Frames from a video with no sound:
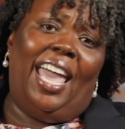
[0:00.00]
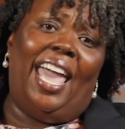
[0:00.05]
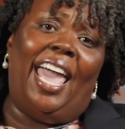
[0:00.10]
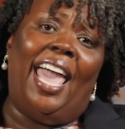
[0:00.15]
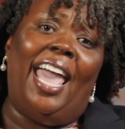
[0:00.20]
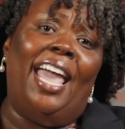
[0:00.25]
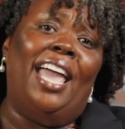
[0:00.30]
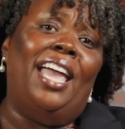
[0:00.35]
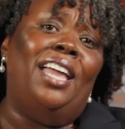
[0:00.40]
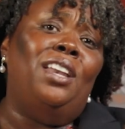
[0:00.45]

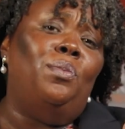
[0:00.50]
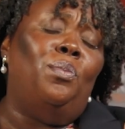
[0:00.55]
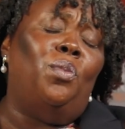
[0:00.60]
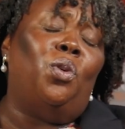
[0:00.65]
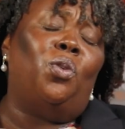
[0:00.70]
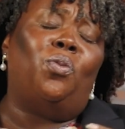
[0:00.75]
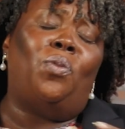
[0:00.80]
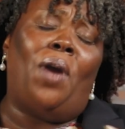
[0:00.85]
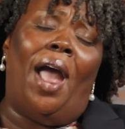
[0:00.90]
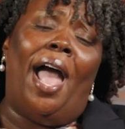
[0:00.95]
and
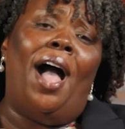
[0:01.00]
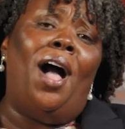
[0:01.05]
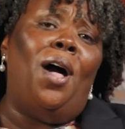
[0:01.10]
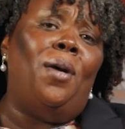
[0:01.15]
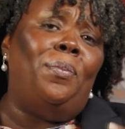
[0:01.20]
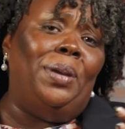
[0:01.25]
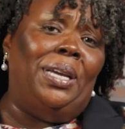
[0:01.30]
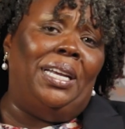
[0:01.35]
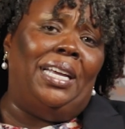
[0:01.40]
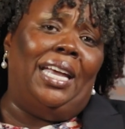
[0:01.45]

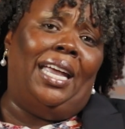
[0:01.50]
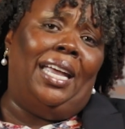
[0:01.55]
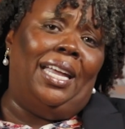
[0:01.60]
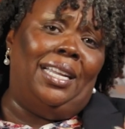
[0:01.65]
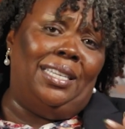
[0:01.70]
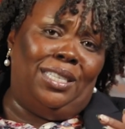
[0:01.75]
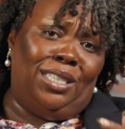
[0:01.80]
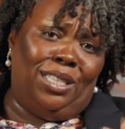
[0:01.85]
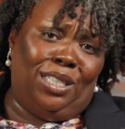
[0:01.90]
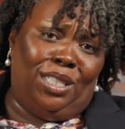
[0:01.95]
morale
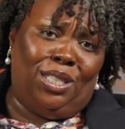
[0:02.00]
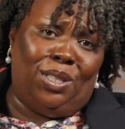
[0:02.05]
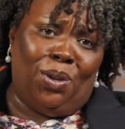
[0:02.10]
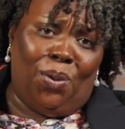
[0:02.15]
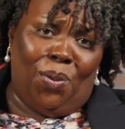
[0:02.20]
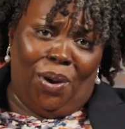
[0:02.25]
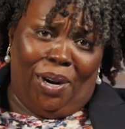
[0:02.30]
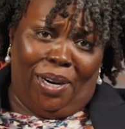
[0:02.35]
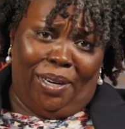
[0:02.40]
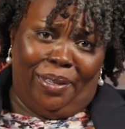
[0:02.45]
began to
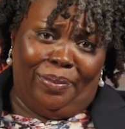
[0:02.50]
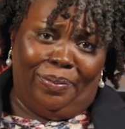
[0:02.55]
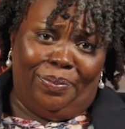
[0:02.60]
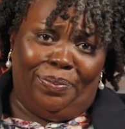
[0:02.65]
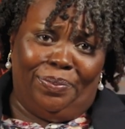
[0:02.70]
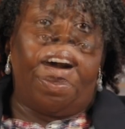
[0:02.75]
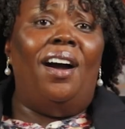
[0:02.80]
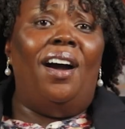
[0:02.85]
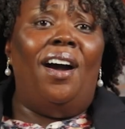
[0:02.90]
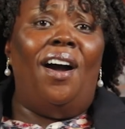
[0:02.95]
soar.
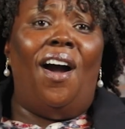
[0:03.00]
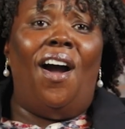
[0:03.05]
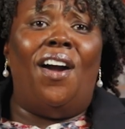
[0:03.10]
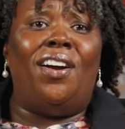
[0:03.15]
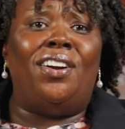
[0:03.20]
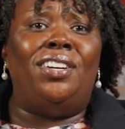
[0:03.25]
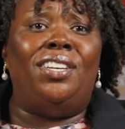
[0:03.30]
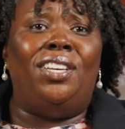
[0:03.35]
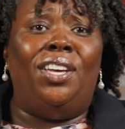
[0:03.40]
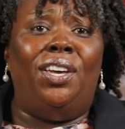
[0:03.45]

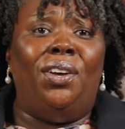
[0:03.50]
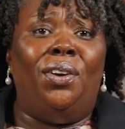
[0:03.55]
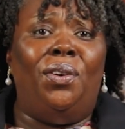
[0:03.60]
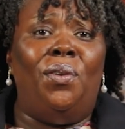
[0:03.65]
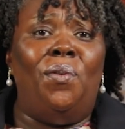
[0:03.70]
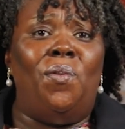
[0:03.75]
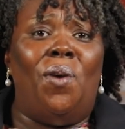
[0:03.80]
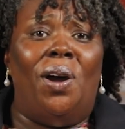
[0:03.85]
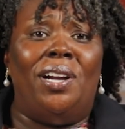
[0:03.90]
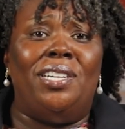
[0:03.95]
Are
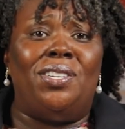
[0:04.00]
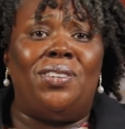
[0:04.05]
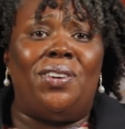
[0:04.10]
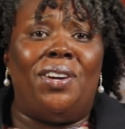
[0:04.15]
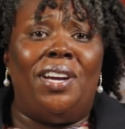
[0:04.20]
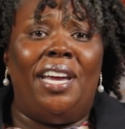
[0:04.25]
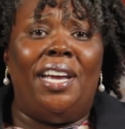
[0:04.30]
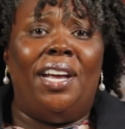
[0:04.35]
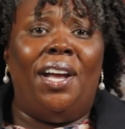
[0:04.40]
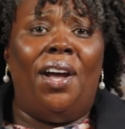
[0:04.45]
you
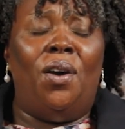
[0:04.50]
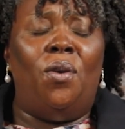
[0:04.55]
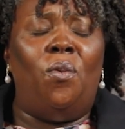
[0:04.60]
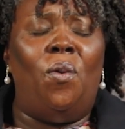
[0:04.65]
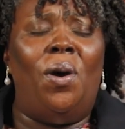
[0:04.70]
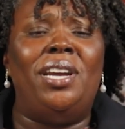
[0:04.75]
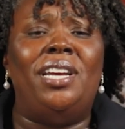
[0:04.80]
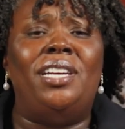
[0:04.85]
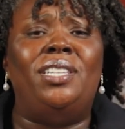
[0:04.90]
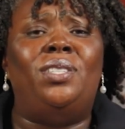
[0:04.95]
wondering
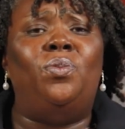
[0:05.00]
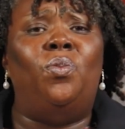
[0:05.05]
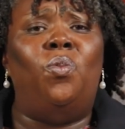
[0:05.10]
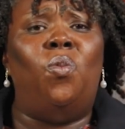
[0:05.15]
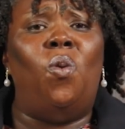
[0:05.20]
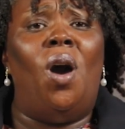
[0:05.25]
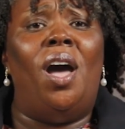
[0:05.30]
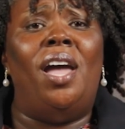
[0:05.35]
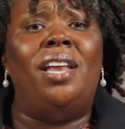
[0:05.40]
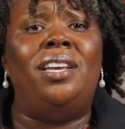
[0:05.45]
what is
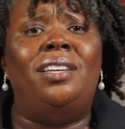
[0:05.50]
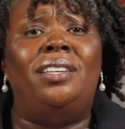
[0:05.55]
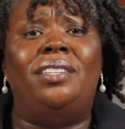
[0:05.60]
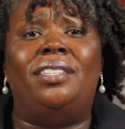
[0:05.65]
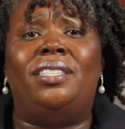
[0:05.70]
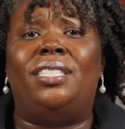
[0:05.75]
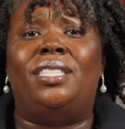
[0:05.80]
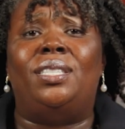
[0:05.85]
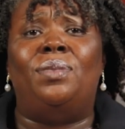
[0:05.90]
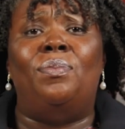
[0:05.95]
one
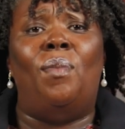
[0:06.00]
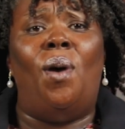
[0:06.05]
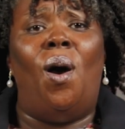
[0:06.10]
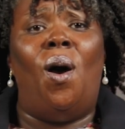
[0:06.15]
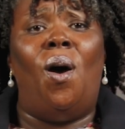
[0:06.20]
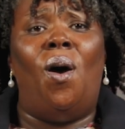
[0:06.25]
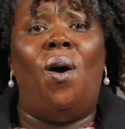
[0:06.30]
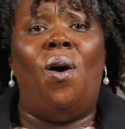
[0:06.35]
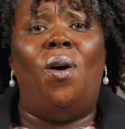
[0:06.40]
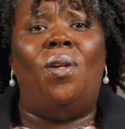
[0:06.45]

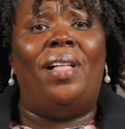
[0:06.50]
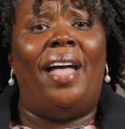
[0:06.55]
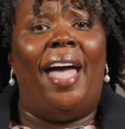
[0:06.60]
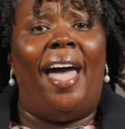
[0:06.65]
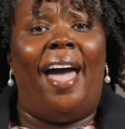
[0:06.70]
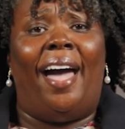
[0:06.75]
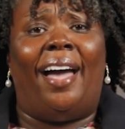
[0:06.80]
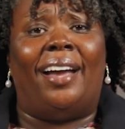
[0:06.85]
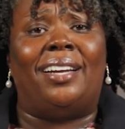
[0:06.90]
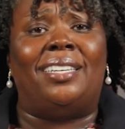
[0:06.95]
small
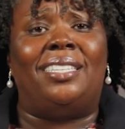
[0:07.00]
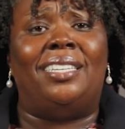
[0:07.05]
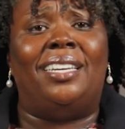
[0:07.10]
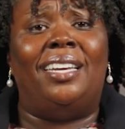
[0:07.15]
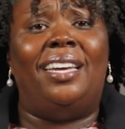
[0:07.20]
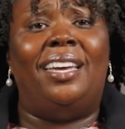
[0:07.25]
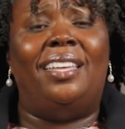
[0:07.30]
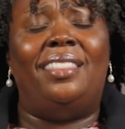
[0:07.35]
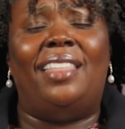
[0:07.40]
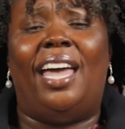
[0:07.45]
act
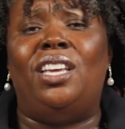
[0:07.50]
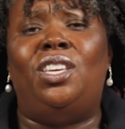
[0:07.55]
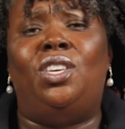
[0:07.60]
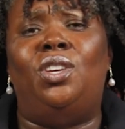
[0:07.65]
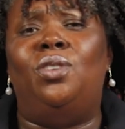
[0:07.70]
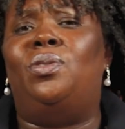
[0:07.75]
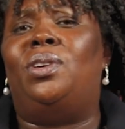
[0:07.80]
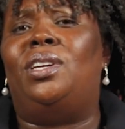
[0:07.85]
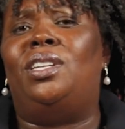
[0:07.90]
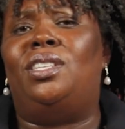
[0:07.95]
that
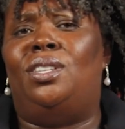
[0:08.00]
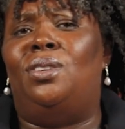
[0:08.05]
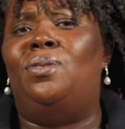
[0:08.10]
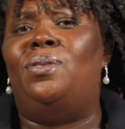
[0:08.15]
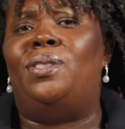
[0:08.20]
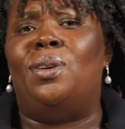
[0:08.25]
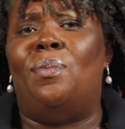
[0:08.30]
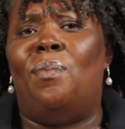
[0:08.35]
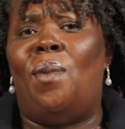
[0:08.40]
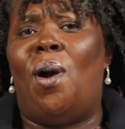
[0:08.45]
you could do
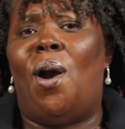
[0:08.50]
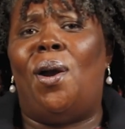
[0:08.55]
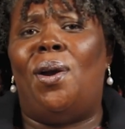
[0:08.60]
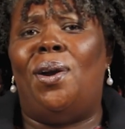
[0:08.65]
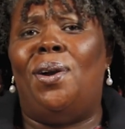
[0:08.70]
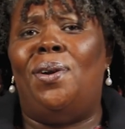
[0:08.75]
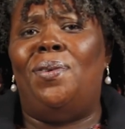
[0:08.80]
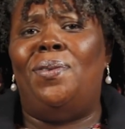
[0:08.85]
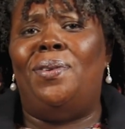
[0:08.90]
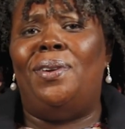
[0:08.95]

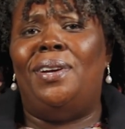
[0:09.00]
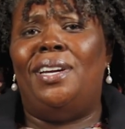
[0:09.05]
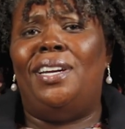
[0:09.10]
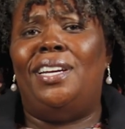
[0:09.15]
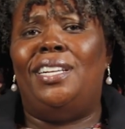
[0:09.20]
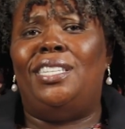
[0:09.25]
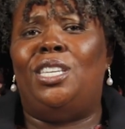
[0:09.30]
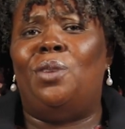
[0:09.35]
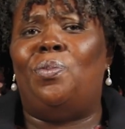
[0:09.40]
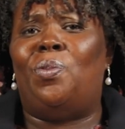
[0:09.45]
tomorrow
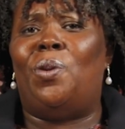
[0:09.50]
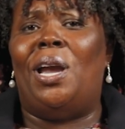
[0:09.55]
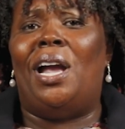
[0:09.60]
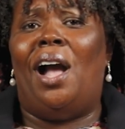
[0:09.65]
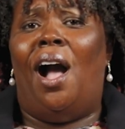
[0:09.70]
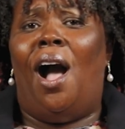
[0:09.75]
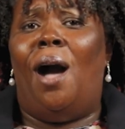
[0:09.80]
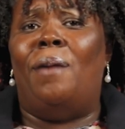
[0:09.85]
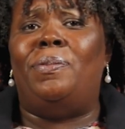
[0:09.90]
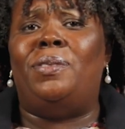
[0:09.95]
to
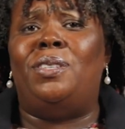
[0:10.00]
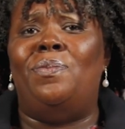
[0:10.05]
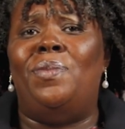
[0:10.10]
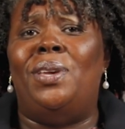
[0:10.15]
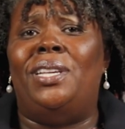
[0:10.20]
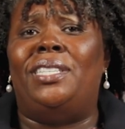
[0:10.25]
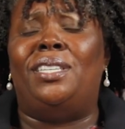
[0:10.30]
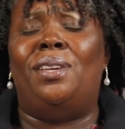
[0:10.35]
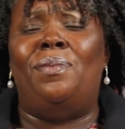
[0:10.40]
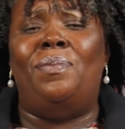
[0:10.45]
bring
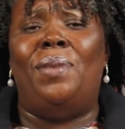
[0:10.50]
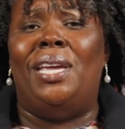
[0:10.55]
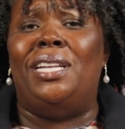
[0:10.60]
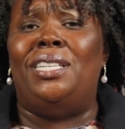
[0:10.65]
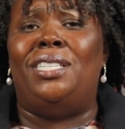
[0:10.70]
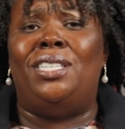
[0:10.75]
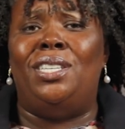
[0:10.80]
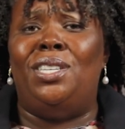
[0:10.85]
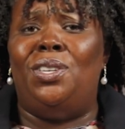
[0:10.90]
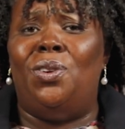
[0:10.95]
optimism
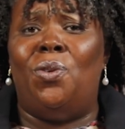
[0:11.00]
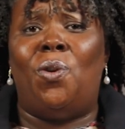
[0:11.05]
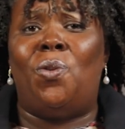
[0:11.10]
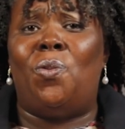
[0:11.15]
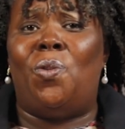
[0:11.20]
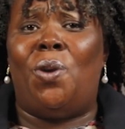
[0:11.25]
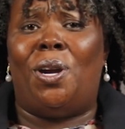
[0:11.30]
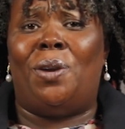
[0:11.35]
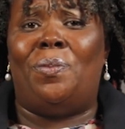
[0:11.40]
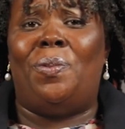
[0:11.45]
into your
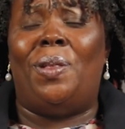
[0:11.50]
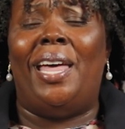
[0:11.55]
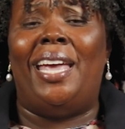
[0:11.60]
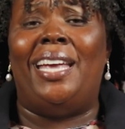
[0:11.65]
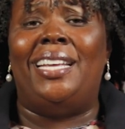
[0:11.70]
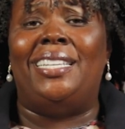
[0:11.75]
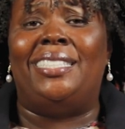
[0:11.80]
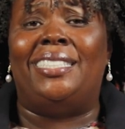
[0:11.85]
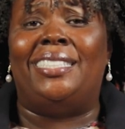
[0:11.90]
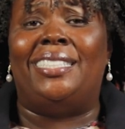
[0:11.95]

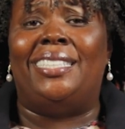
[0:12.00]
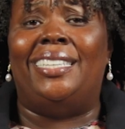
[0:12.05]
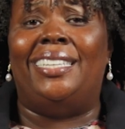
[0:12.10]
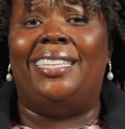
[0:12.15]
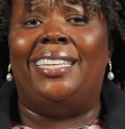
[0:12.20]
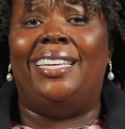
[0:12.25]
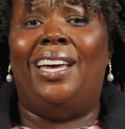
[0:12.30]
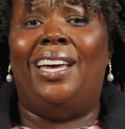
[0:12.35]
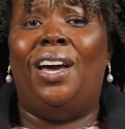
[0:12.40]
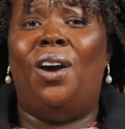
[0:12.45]
workplace?
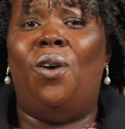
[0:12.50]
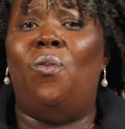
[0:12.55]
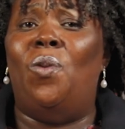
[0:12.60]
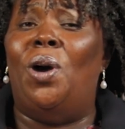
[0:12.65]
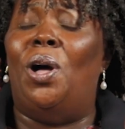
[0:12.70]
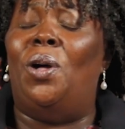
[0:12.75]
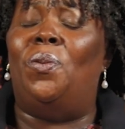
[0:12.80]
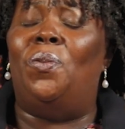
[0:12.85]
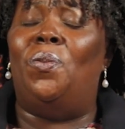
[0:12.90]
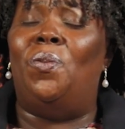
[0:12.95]

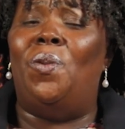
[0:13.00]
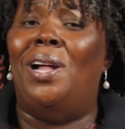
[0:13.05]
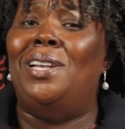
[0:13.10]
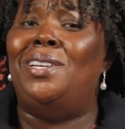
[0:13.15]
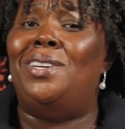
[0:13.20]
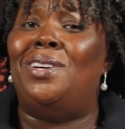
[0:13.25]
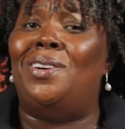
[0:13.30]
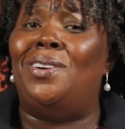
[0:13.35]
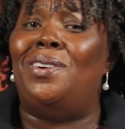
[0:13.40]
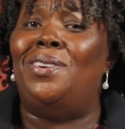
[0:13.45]
Well,
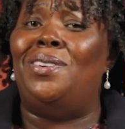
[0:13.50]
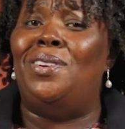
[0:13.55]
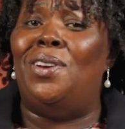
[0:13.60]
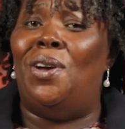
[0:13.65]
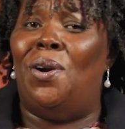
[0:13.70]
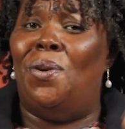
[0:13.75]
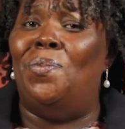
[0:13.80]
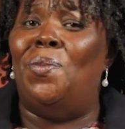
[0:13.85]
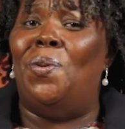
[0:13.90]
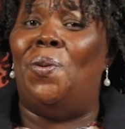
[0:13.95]
wonder
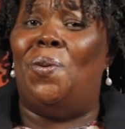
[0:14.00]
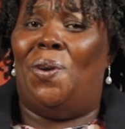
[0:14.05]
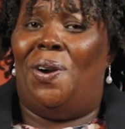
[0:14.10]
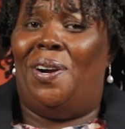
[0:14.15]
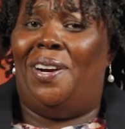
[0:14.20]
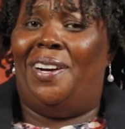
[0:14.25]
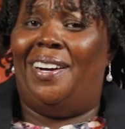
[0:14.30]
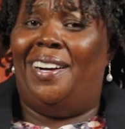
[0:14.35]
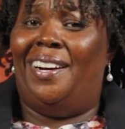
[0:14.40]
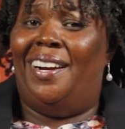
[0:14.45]
no
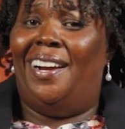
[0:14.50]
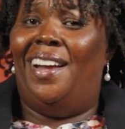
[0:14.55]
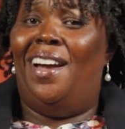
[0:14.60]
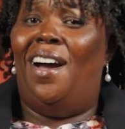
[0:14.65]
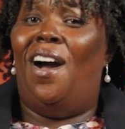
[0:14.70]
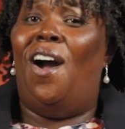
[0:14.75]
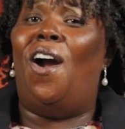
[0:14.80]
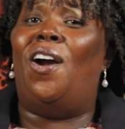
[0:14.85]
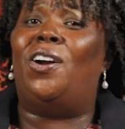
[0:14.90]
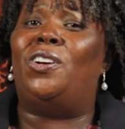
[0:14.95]
more.
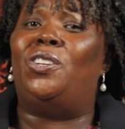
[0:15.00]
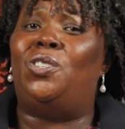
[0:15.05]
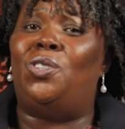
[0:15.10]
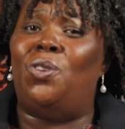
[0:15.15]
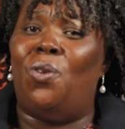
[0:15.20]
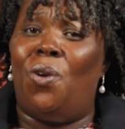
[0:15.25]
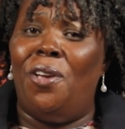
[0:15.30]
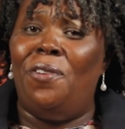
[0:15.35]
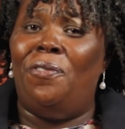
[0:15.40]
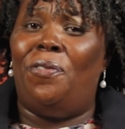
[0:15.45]
Our
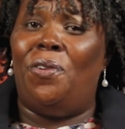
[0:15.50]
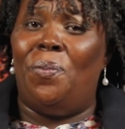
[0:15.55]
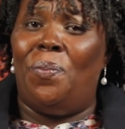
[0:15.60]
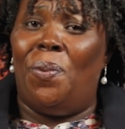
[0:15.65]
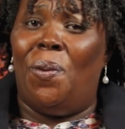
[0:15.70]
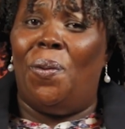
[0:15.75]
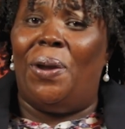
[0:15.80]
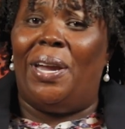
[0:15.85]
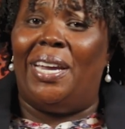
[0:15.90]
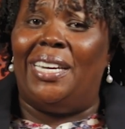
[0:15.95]
joyful
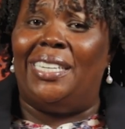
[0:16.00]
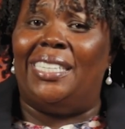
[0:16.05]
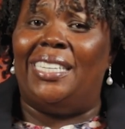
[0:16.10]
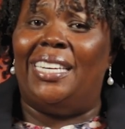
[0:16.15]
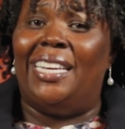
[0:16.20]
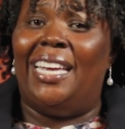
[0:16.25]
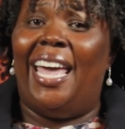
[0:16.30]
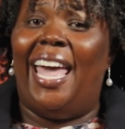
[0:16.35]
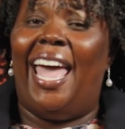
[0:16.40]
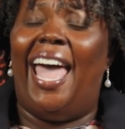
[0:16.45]
point
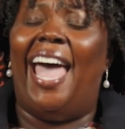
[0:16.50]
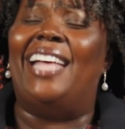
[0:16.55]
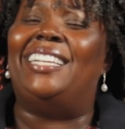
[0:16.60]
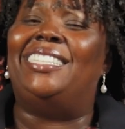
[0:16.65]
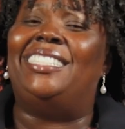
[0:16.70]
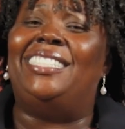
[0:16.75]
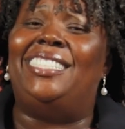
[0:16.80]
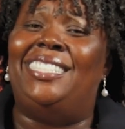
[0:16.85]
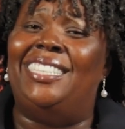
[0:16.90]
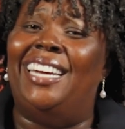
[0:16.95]

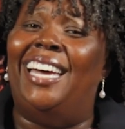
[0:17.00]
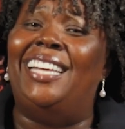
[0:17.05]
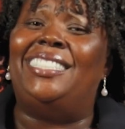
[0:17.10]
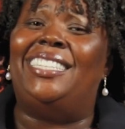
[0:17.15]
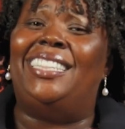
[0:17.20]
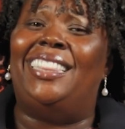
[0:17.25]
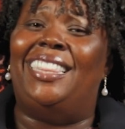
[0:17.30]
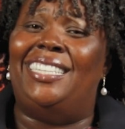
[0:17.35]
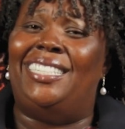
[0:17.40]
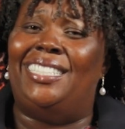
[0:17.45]
has
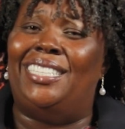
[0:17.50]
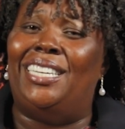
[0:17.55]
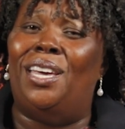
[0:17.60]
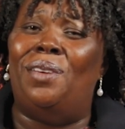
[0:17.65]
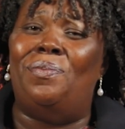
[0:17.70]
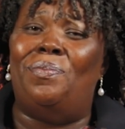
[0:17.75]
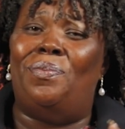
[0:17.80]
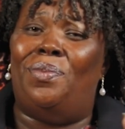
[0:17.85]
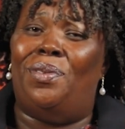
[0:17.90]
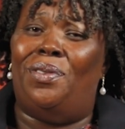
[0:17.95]
just the
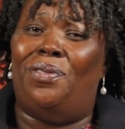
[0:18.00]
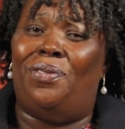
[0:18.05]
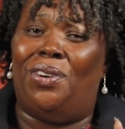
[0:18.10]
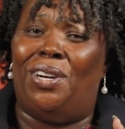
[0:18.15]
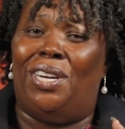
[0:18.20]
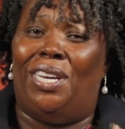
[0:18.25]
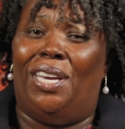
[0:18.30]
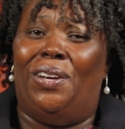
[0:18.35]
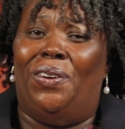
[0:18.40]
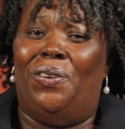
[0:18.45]
tip for
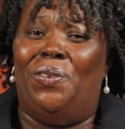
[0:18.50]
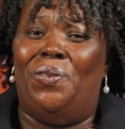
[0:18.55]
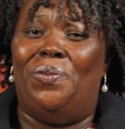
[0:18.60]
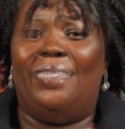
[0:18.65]
you.